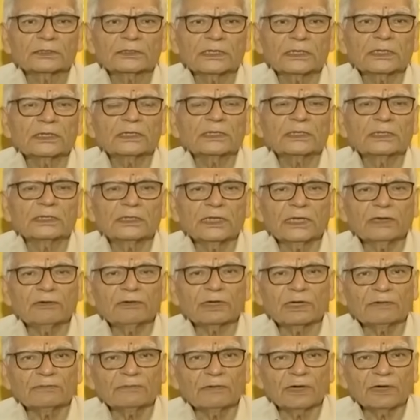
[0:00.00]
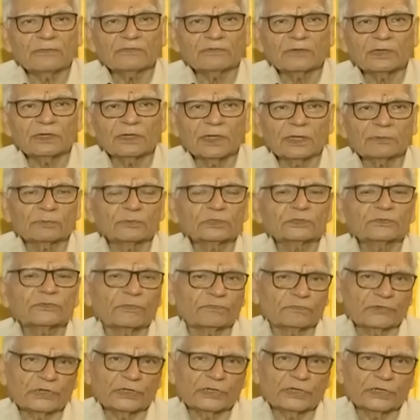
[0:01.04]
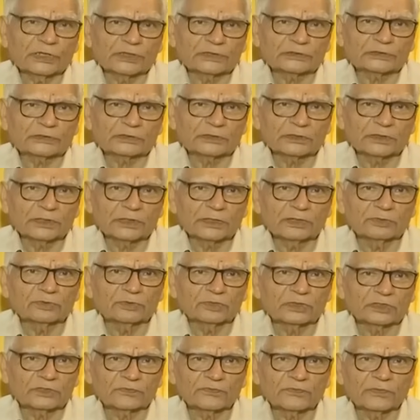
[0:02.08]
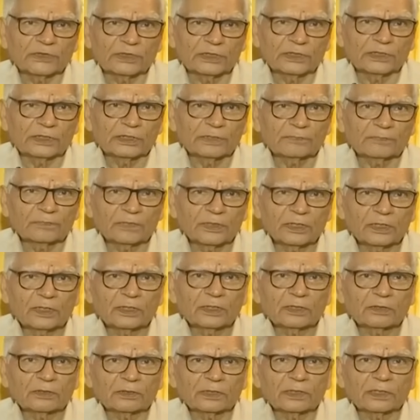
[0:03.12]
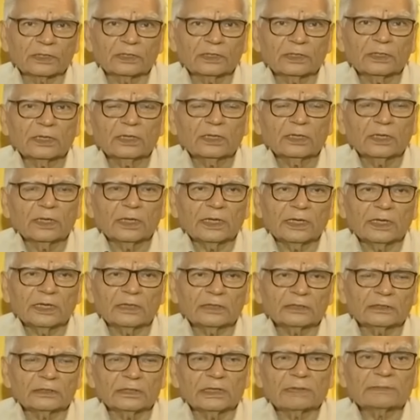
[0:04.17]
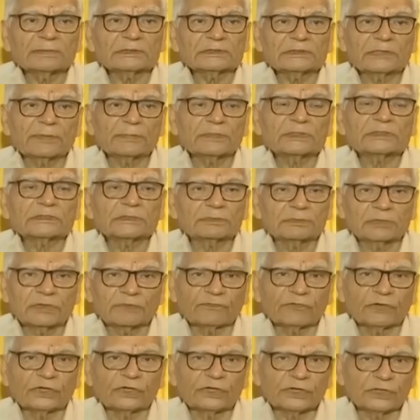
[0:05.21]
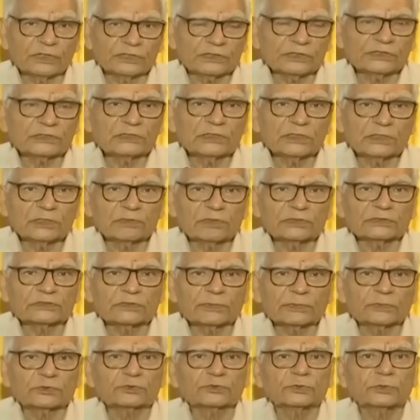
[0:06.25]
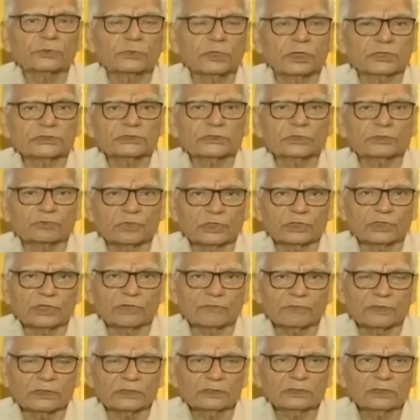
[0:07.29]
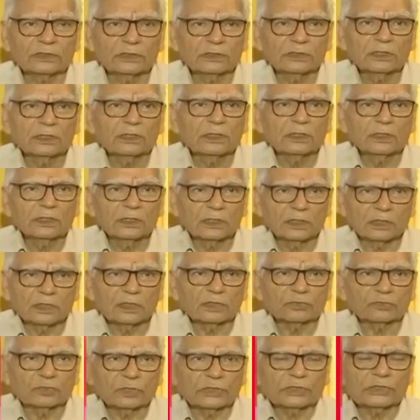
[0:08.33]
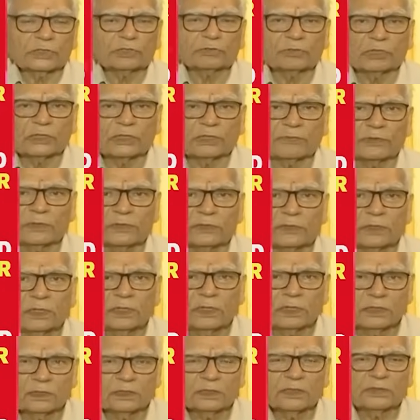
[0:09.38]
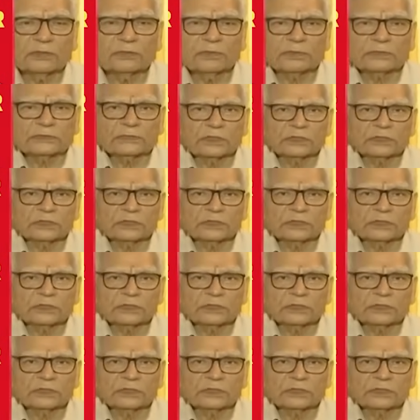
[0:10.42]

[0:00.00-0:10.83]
See, they have come after almost 50 years into this field. Okay, and there must have been some different reasons. It was supposed to be launched in 2021. It was